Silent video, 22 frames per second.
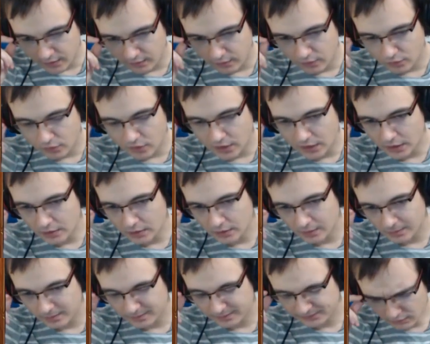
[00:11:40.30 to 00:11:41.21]
If you
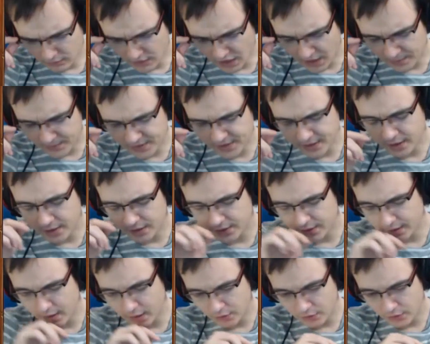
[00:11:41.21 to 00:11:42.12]
run Obsidian
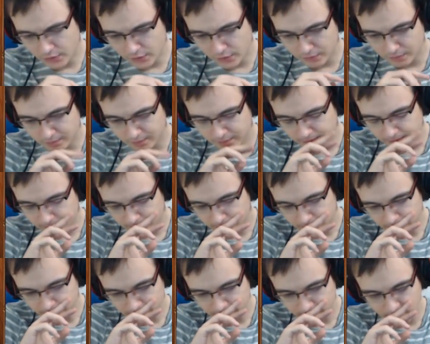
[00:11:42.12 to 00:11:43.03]
Statue,
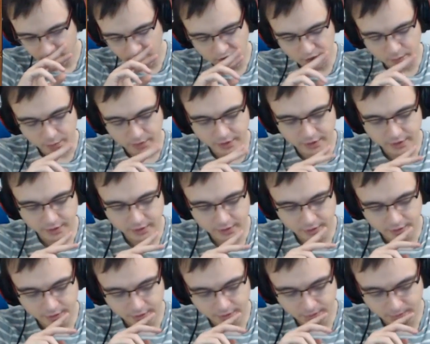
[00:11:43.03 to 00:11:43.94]
that's pretty
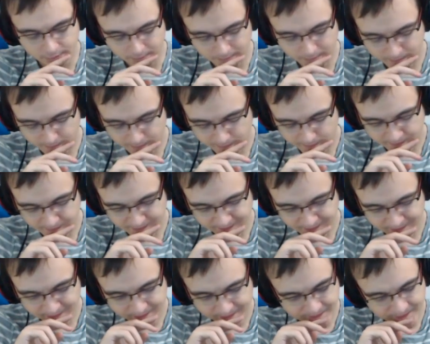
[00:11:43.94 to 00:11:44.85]
good too.
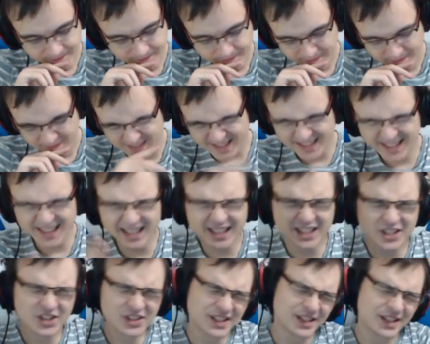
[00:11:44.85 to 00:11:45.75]

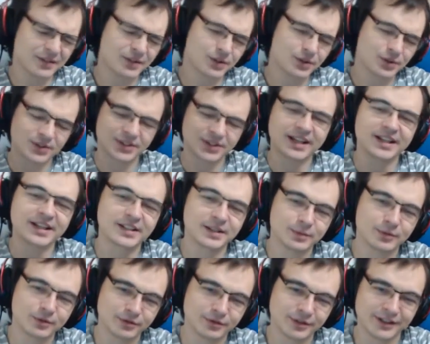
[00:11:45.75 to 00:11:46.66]
Now let's just give it 2
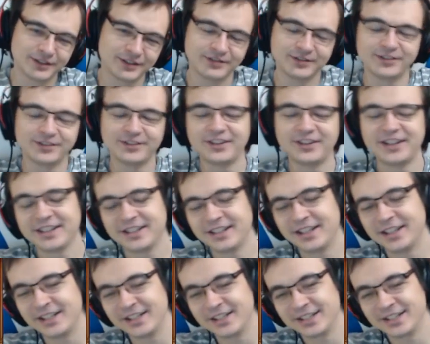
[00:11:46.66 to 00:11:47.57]
stars and move on. Fuck
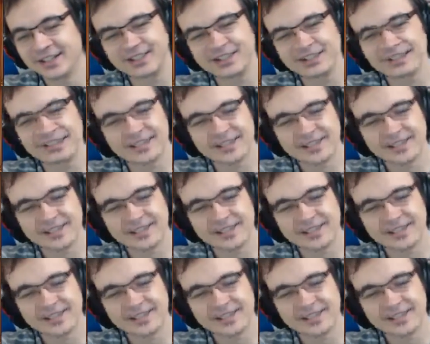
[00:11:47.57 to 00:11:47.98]
this.